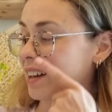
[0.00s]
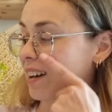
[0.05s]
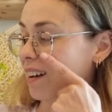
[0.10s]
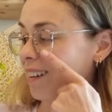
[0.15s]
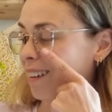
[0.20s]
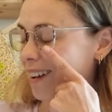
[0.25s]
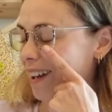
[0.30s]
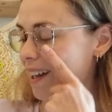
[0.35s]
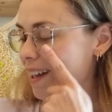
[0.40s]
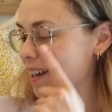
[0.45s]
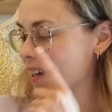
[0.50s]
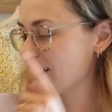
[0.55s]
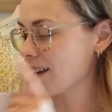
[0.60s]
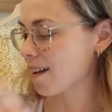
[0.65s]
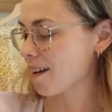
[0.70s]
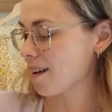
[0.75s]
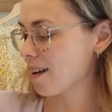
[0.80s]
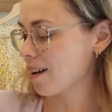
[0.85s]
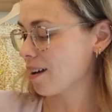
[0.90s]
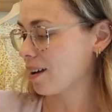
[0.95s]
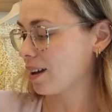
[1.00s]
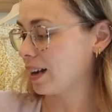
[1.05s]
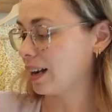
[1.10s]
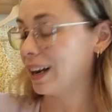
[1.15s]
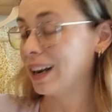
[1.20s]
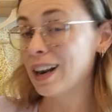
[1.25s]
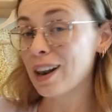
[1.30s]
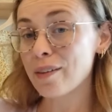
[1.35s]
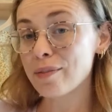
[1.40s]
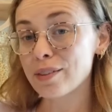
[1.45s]
I
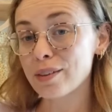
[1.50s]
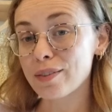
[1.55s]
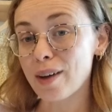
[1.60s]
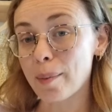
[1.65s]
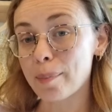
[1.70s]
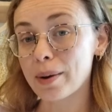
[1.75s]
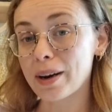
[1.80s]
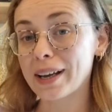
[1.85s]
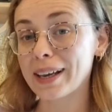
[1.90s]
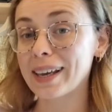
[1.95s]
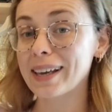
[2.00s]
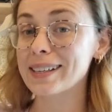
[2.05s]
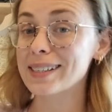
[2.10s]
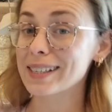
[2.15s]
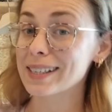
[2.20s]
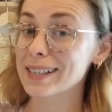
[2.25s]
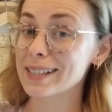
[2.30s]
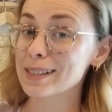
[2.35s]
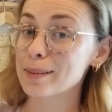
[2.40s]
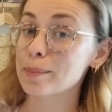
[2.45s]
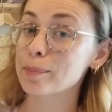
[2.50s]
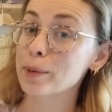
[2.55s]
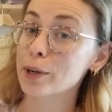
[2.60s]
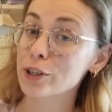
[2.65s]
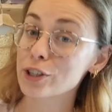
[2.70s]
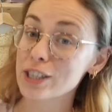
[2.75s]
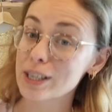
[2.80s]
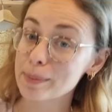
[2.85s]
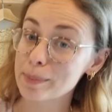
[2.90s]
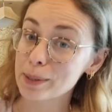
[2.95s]
love the fabric. It is
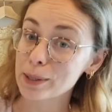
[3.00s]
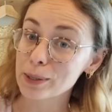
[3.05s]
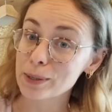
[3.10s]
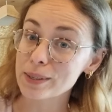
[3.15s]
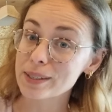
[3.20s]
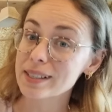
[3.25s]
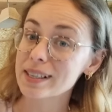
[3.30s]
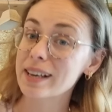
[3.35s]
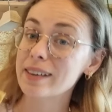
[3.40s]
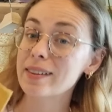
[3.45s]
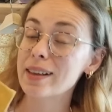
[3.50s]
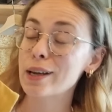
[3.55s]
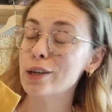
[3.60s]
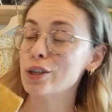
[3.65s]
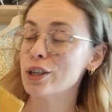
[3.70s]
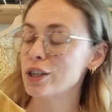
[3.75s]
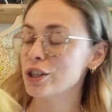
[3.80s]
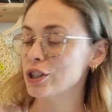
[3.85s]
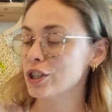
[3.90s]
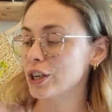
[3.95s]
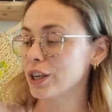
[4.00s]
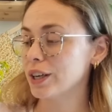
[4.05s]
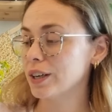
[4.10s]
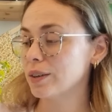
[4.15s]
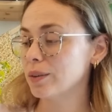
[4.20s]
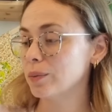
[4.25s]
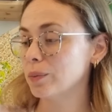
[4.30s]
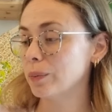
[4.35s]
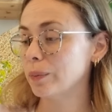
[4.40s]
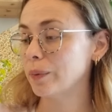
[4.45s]
Merchant & Mills in their ginger
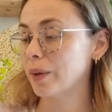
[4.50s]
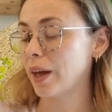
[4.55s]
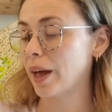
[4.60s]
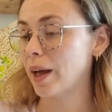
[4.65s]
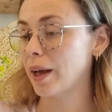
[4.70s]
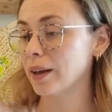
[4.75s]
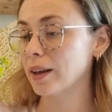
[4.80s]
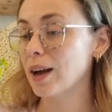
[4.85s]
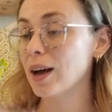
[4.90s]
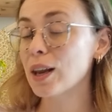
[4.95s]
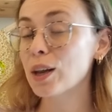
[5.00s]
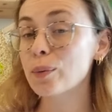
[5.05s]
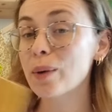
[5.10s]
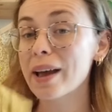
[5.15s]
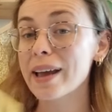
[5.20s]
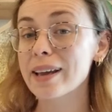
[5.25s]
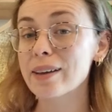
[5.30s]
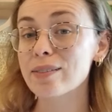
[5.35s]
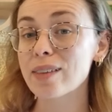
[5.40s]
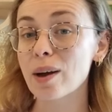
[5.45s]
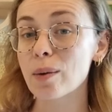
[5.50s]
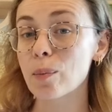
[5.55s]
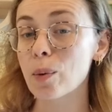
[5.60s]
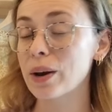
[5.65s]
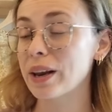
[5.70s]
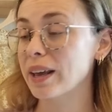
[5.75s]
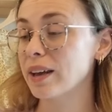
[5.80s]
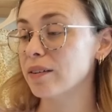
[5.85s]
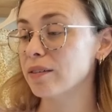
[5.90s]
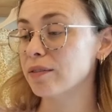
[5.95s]
colourway of their
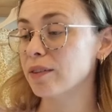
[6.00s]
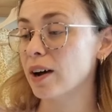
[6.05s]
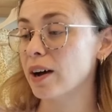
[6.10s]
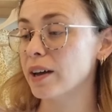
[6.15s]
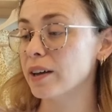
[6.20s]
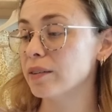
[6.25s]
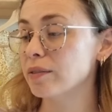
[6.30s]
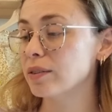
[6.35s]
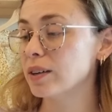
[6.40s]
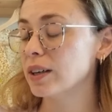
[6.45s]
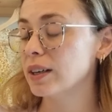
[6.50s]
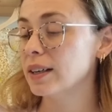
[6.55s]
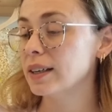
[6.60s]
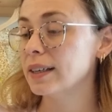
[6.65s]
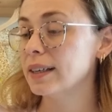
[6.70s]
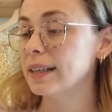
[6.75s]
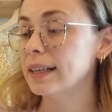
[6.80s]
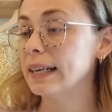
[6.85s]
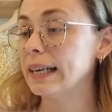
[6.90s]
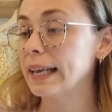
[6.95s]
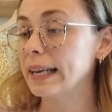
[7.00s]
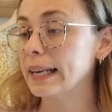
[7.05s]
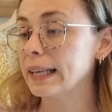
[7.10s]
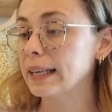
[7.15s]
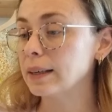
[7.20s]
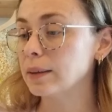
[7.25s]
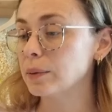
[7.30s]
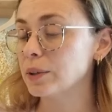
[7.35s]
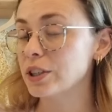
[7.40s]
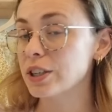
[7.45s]
185
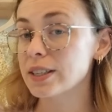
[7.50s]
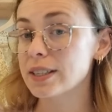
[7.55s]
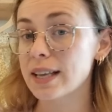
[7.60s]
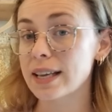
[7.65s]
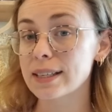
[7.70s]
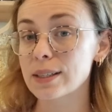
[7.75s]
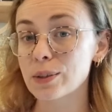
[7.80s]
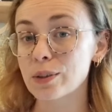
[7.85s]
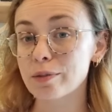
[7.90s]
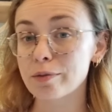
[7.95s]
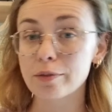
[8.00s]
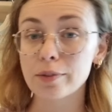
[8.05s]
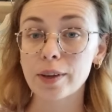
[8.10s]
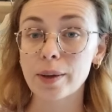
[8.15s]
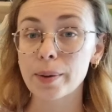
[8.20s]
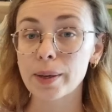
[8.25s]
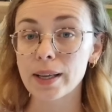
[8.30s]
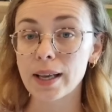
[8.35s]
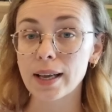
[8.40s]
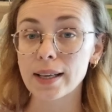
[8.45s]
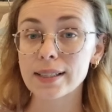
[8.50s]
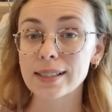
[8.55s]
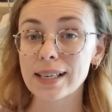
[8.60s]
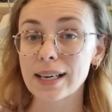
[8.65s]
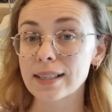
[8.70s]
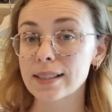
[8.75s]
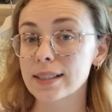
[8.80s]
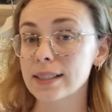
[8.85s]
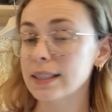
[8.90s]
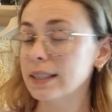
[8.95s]
linen, which is their sort of
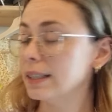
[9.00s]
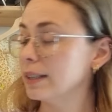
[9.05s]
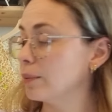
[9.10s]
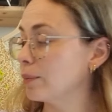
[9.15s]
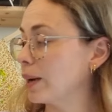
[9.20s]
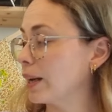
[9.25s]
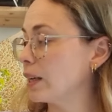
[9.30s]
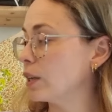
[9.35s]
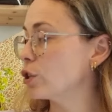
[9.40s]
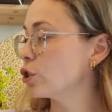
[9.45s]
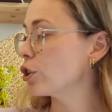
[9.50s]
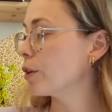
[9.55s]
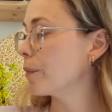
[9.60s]
standard linen range.